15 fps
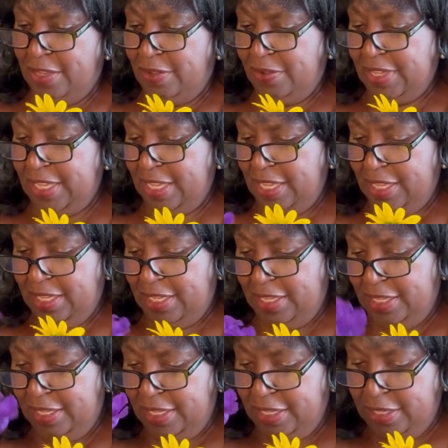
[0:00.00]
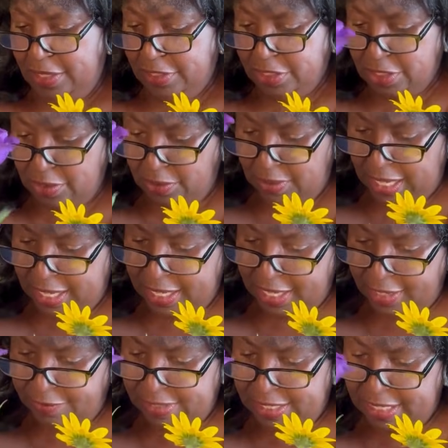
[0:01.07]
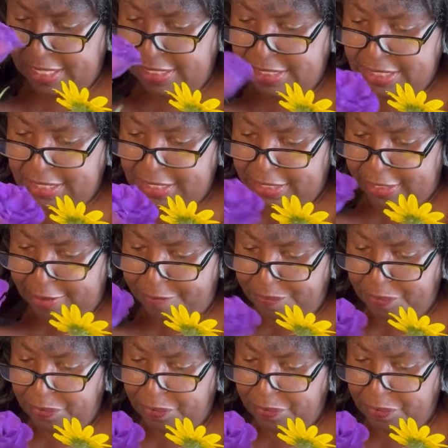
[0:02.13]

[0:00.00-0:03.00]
Okay, so I have an idea.